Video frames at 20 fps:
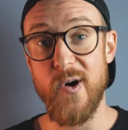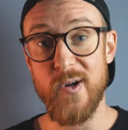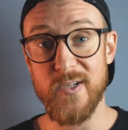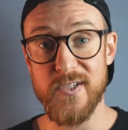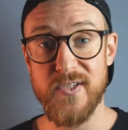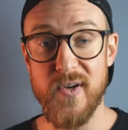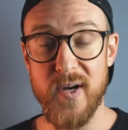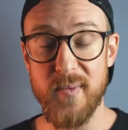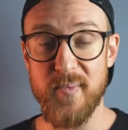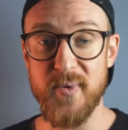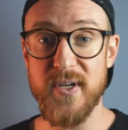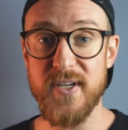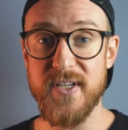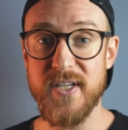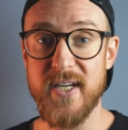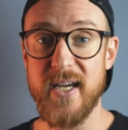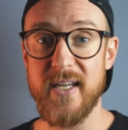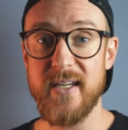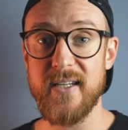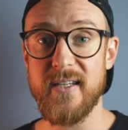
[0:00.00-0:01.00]
also
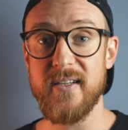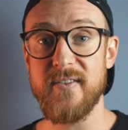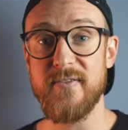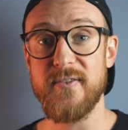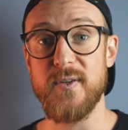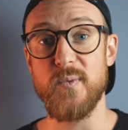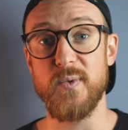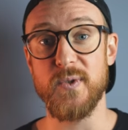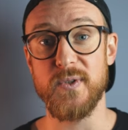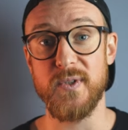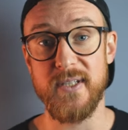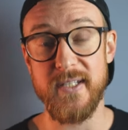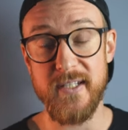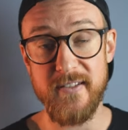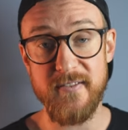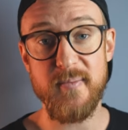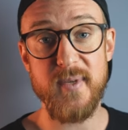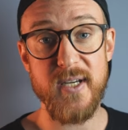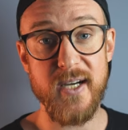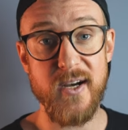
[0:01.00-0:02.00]
appreciate it if you would
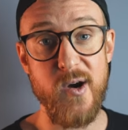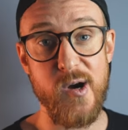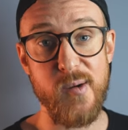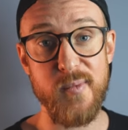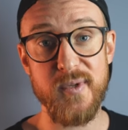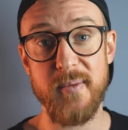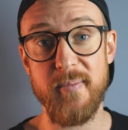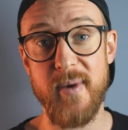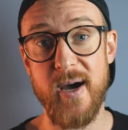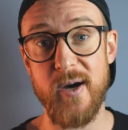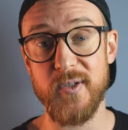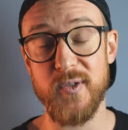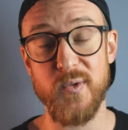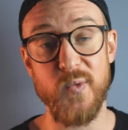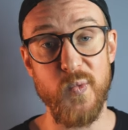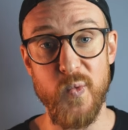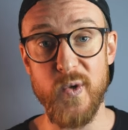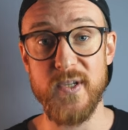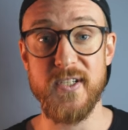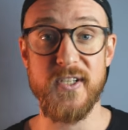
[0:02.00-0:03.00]
leave me a comment about
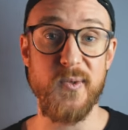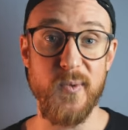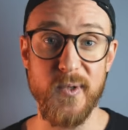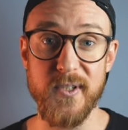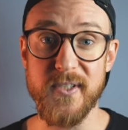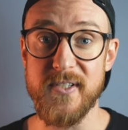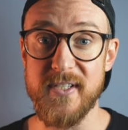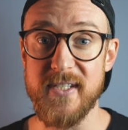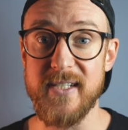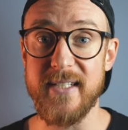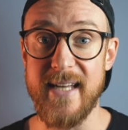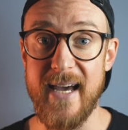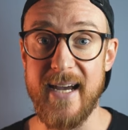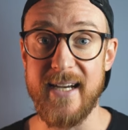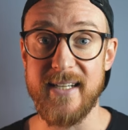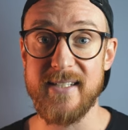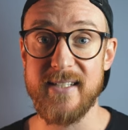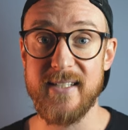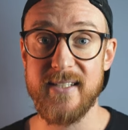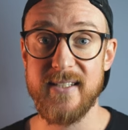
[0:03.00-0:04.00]
what you want to see
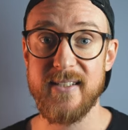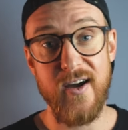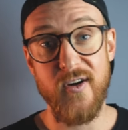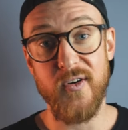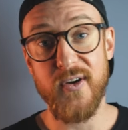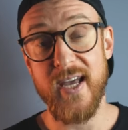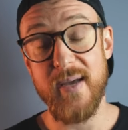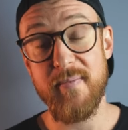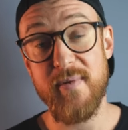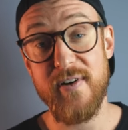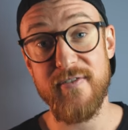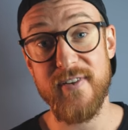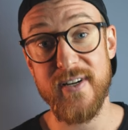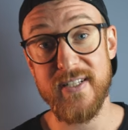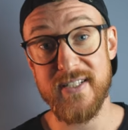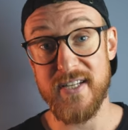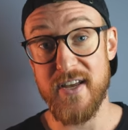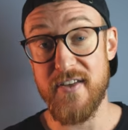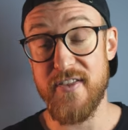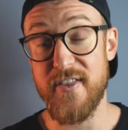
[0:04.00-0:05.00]
next. Okay, my
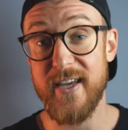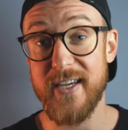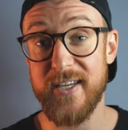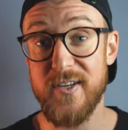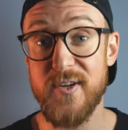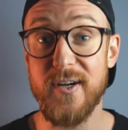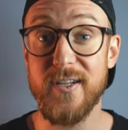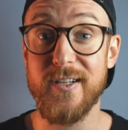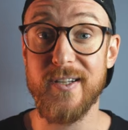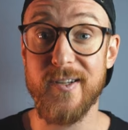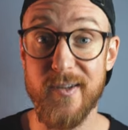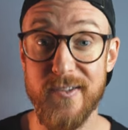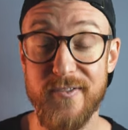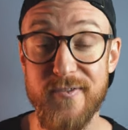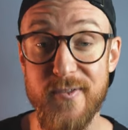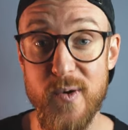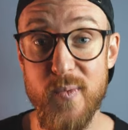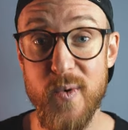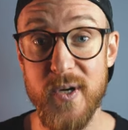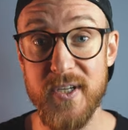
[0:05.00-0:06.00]
friends, thank you a lot
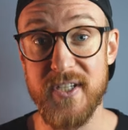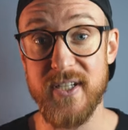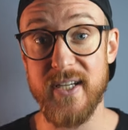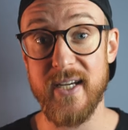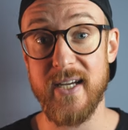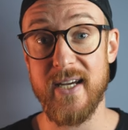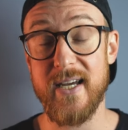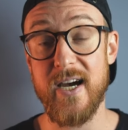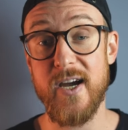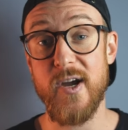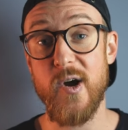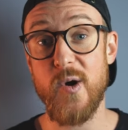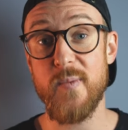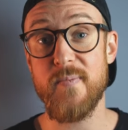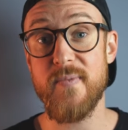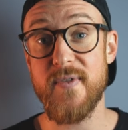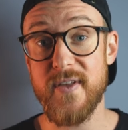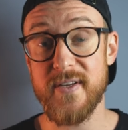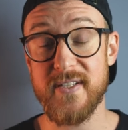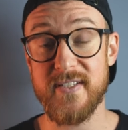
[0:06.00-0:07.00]
for watching. I
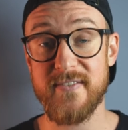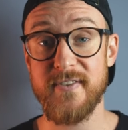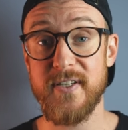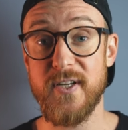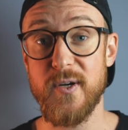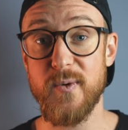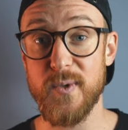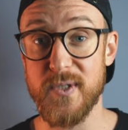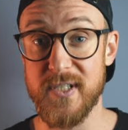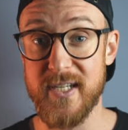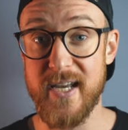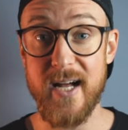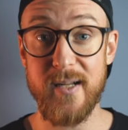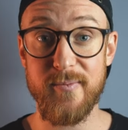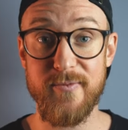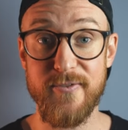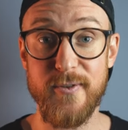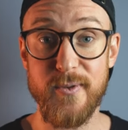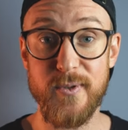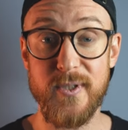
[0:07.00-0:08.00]
hope this video was
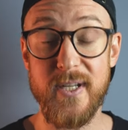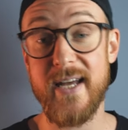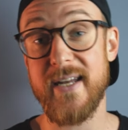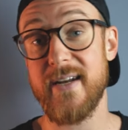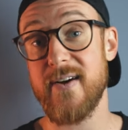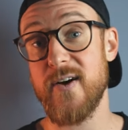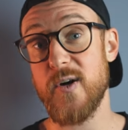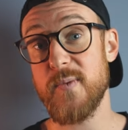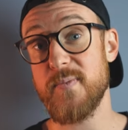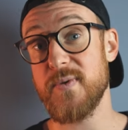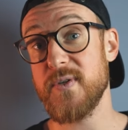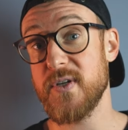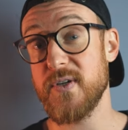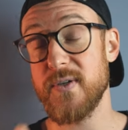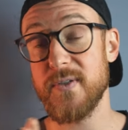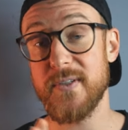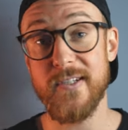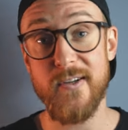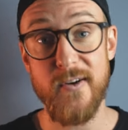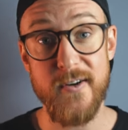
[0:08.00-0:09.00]
helpful and I hope you
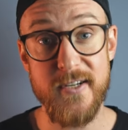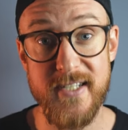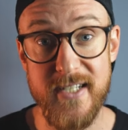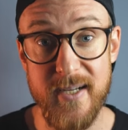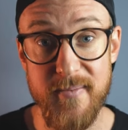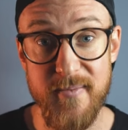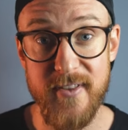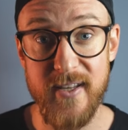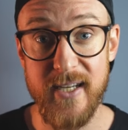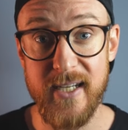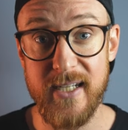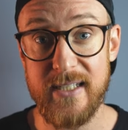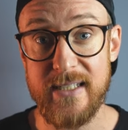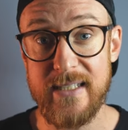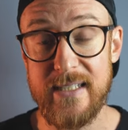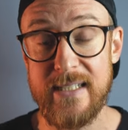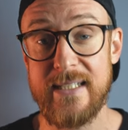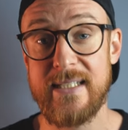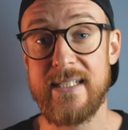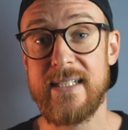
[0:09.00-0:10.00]
could learn something.
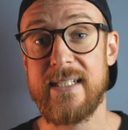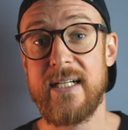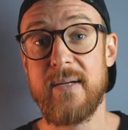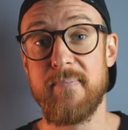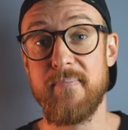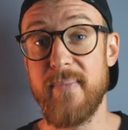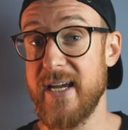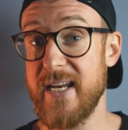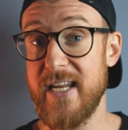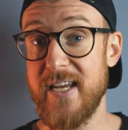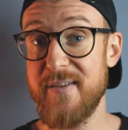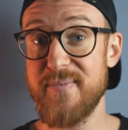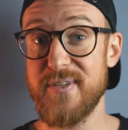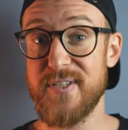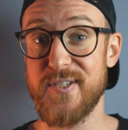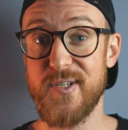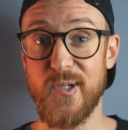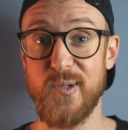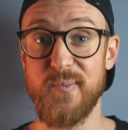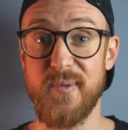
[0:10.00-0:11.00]
My name
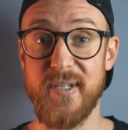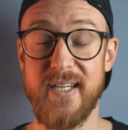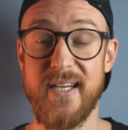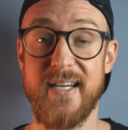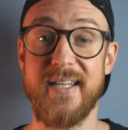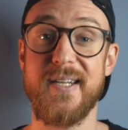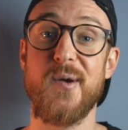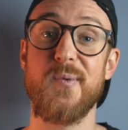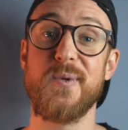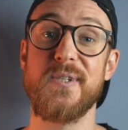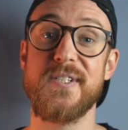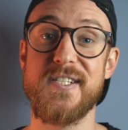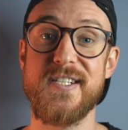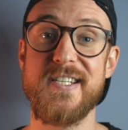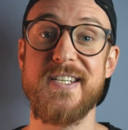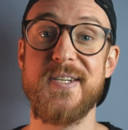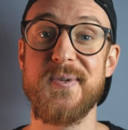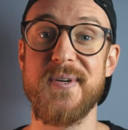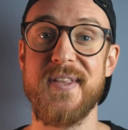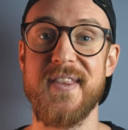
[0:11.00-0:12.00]
is Tobi and I will
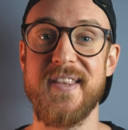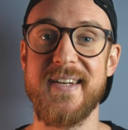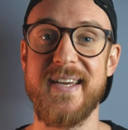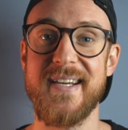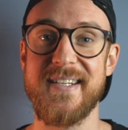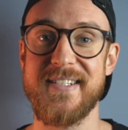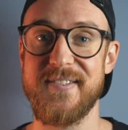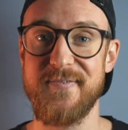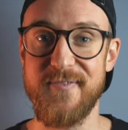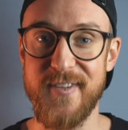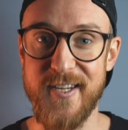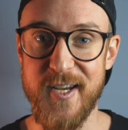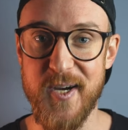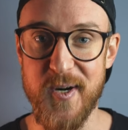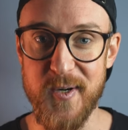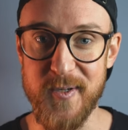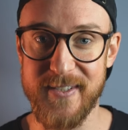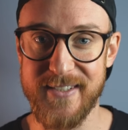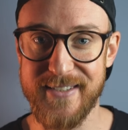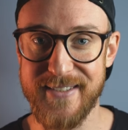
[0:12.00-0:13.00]
see you in the next
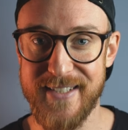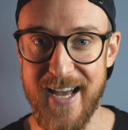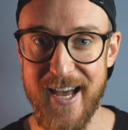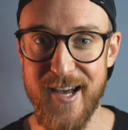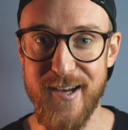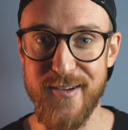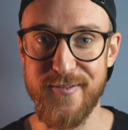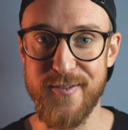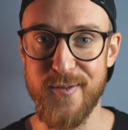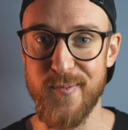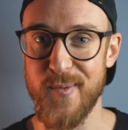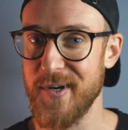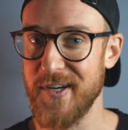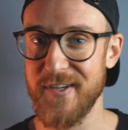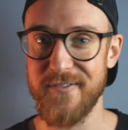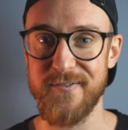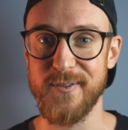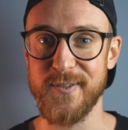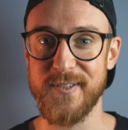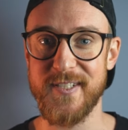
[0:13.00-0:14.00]
video. Have a
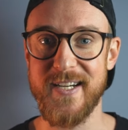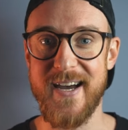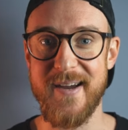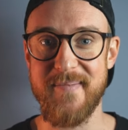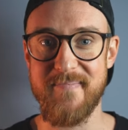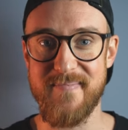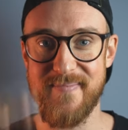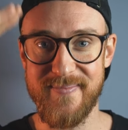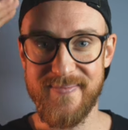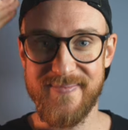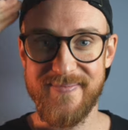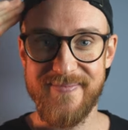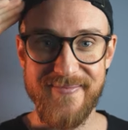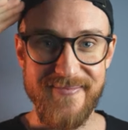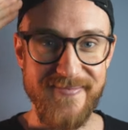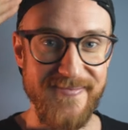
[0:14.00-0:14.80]
wonderful time.